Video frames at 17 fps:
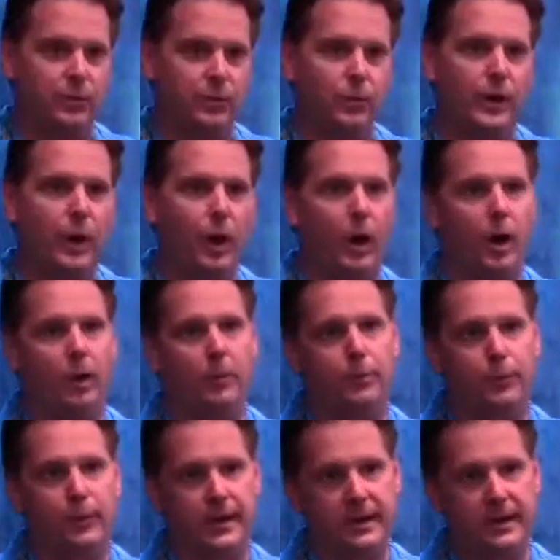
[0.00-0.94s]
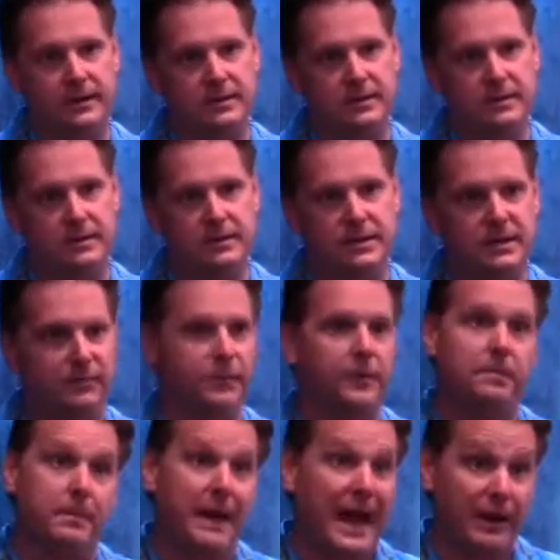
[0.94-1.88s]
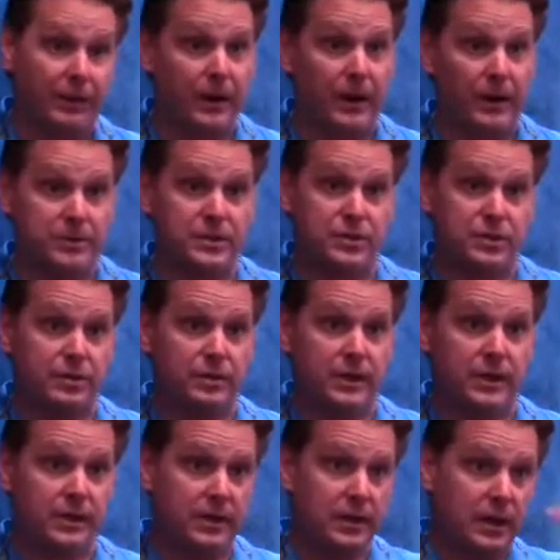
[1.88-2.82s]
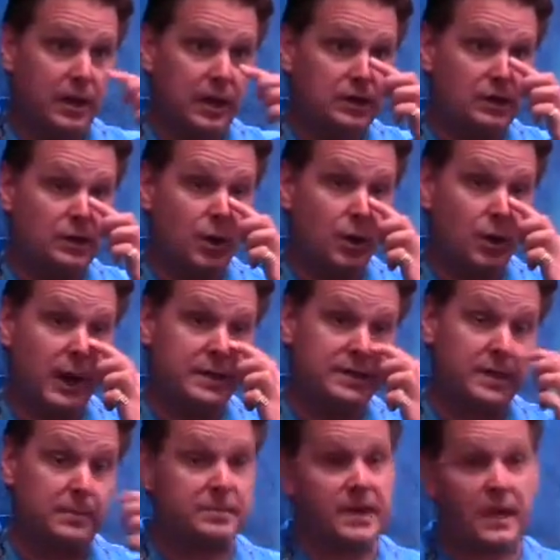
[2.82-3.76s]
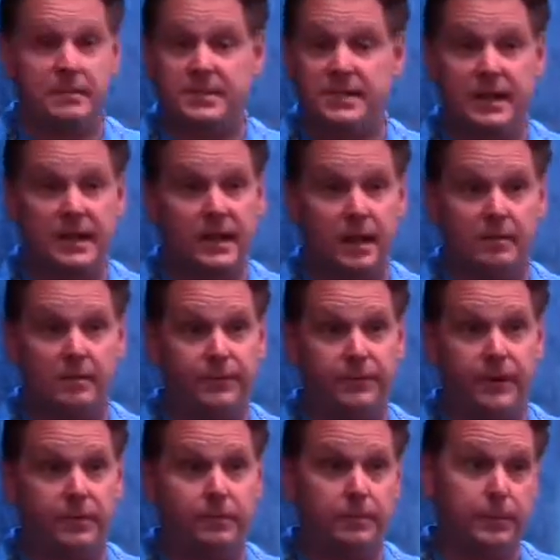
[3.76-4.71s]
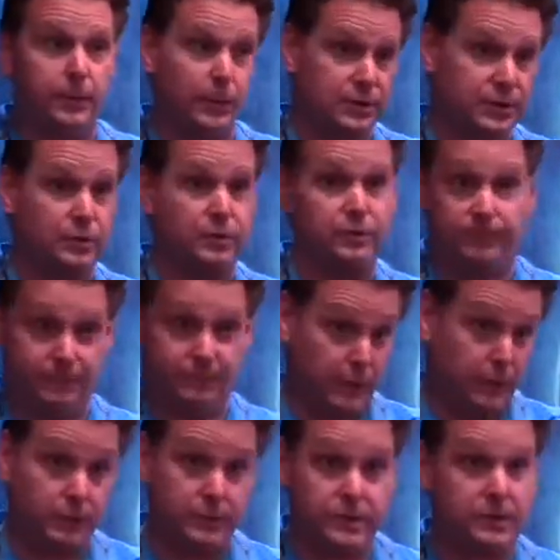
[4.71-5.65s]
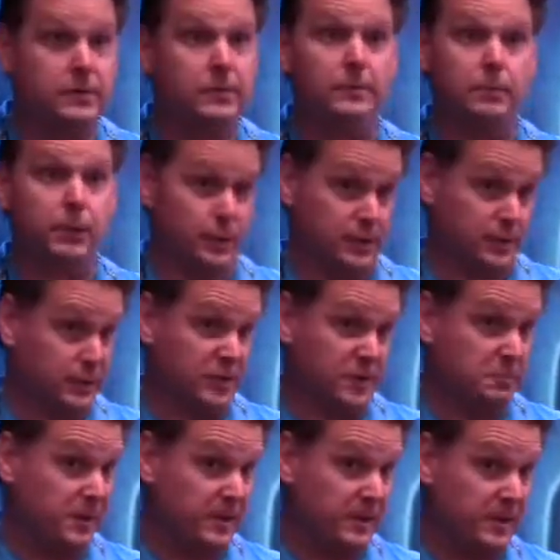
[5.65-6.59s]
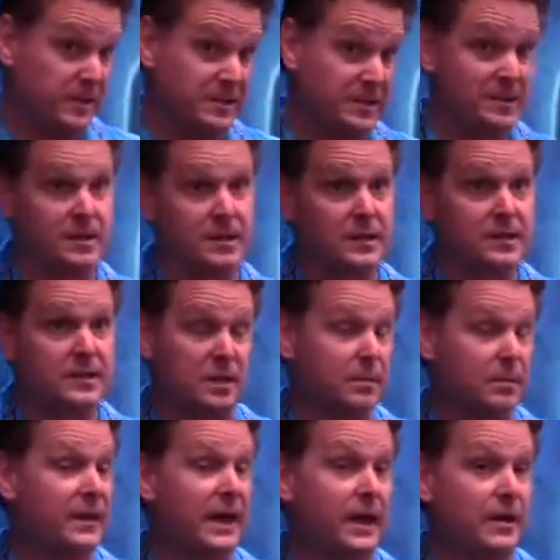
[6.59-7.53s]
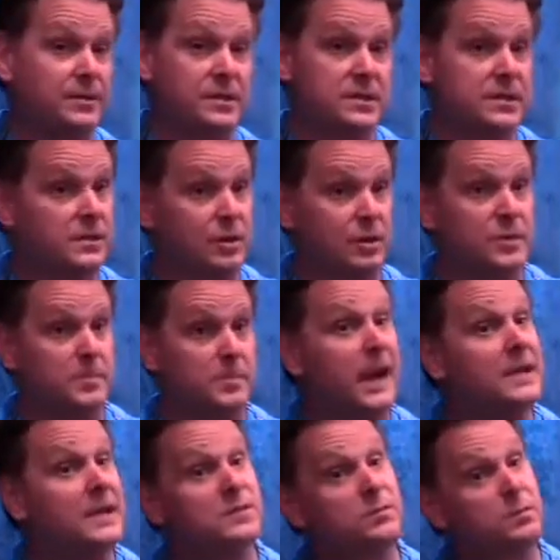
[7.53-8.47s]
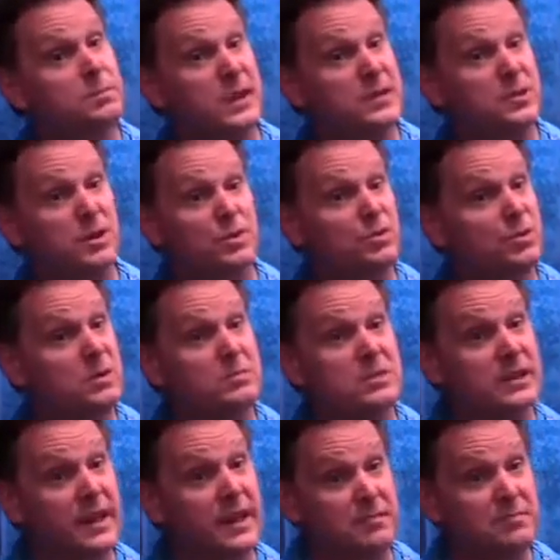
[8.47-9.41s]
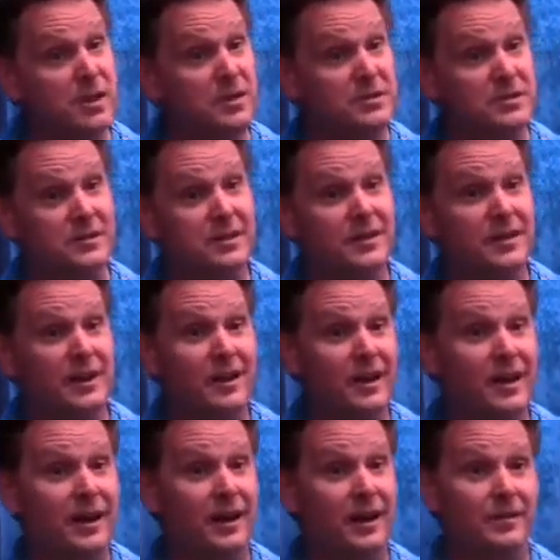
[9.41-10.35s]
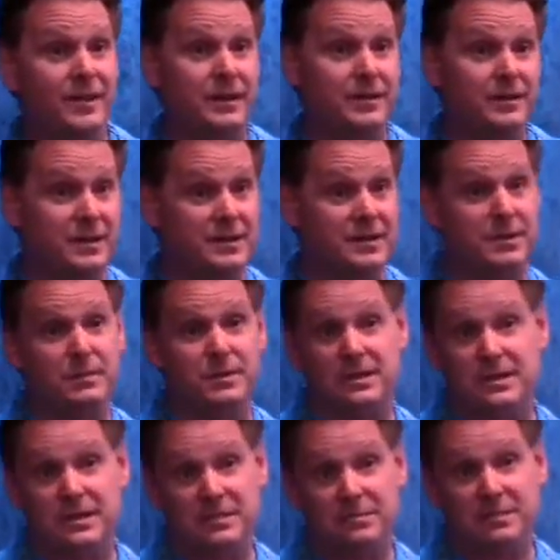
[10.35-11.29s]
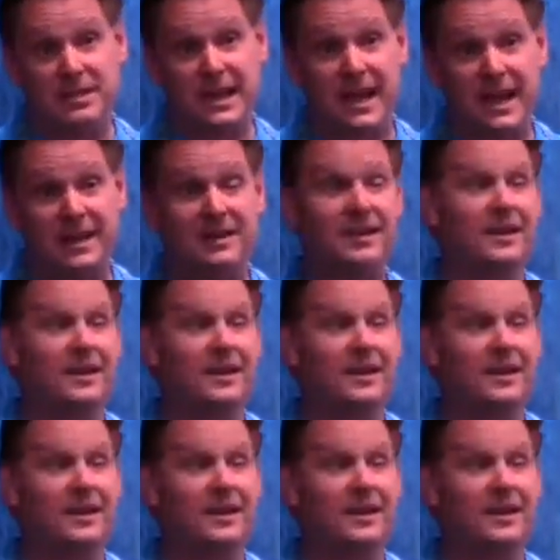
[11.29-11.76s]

We all bring different backgrounds to it. So sometimes they come from personal fears, personal experiences. Some of the houses in years past have been based on dreams and nightmares uh, that, that some of the team has had.